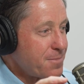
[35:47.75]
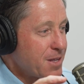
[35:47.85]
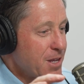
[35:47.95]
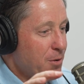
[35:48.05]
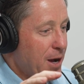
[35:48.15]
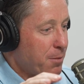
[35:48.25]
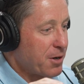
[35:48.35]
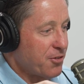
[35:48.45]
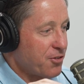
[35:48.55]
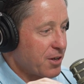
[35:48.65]
You know, how
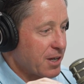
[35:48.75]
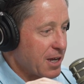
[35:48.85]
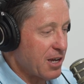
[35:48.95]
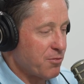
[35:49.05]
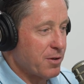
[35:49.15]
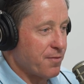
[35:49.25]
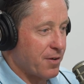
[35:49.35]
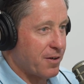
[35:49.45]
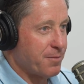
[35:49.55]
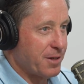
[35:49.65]
much engagement,
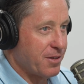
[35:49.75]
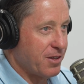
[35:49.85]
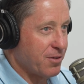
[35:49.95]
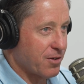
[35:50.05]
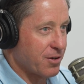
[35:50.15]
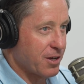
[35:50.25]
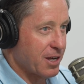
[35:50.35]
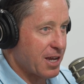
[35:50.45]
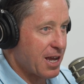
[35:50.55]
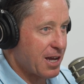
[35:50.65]
involvement are you
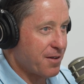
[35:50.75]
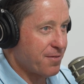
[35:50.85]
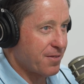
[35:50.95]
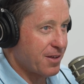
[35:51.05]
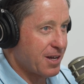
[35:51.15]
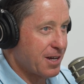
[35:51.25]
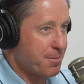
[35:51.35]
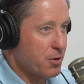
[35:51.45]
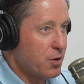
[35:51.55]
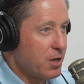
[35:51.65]
going to have?
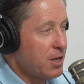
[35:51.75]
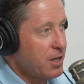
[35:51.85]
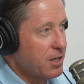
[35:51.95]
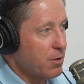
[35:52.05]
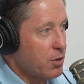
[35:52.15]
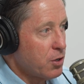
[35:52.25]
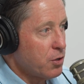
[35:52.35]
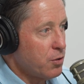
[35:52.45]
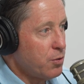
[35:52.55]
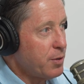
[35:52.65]
You know,
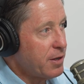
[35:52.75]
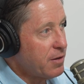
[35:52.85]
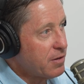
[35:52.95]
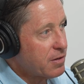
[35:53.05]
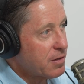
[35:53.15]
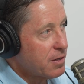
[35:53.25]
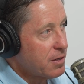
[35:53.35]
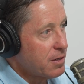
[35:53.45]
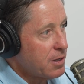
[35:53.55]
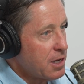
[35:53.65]
who is
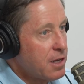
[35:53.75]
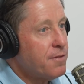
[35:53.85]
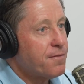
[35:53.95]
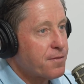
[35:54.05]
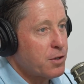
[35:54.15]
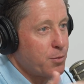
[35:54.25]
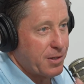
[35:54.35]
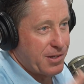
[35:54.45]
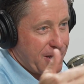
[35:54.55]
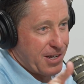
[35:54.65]

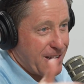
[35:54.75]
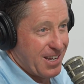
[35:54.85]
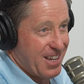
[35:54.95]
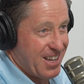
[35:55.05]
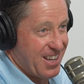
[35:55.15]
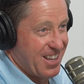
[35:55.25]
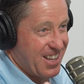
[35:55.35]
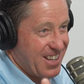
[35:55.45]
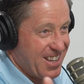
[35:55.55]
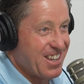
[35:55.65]
influencing
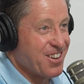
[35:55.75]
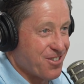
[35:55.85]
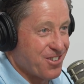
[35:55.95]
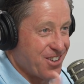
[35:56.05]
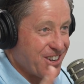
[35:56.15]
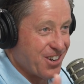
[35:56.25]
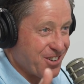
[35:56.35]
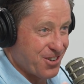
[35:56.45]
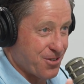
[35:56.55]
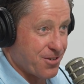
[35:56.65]
your
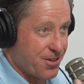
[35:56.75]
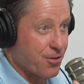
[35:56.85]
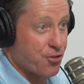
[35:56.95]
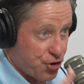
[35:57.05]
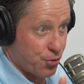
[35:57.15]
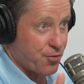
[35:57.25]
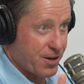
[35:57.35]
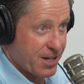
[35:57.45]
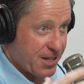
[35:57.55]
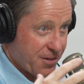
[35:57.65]

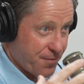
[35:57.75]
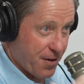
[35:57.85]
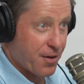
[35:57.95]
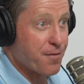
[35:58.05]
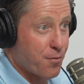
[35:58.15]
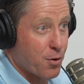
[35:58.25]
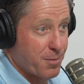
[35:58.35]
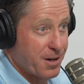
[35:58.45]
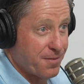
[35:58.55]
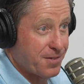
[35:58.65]
children at this very
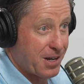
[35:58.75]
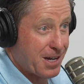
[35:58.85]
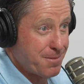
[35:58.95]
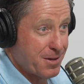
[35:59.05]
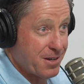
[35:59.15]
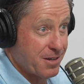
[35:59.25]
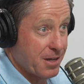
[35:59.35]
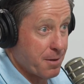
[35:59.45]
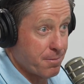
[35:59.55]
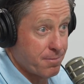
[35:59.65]
formative time,
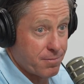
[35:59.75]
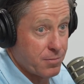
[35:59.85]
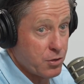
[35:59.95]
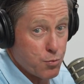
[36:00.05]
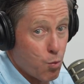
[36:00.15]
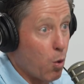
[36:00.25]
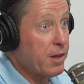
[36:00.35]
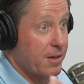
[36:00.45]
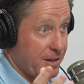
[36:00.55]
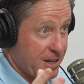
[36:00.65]
and you
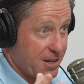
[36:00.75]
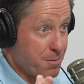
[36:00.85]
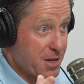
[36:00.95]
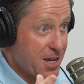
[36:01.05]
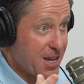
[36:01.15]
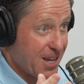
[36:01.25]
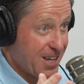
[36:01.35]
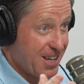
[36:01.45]
want it to be